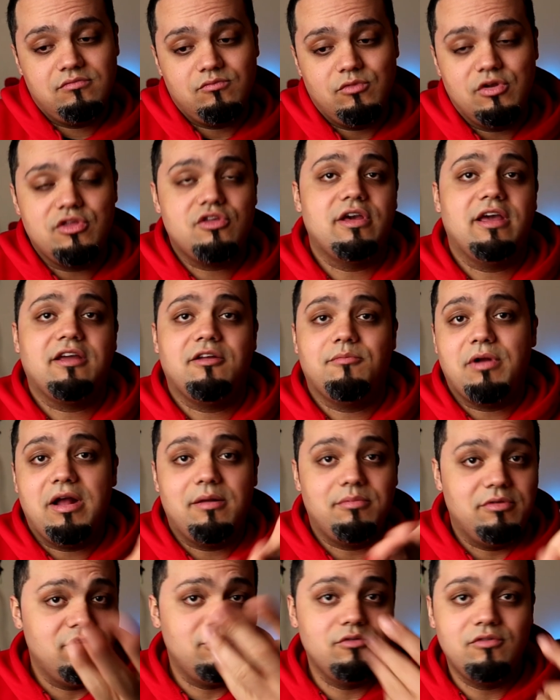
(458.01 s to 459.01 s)
which I could
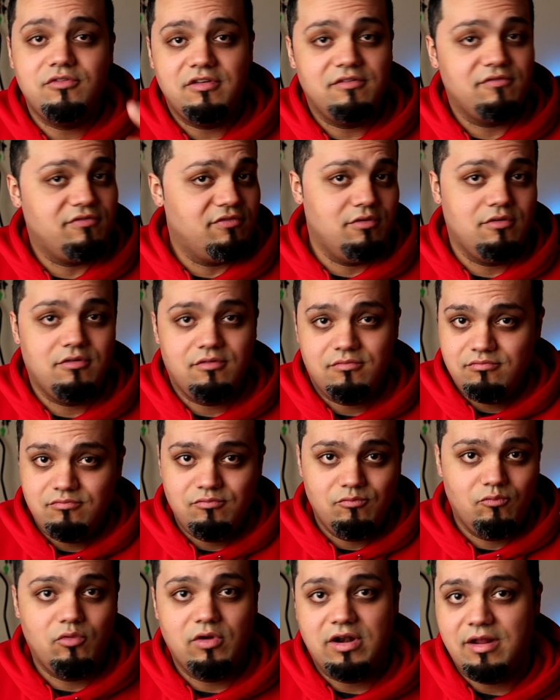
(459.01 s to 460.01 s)
probably use it for
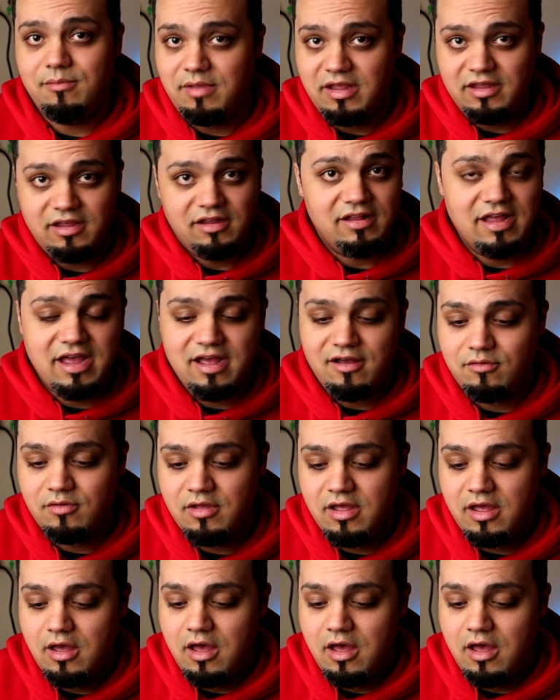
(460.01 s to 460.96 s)
what I'm making now.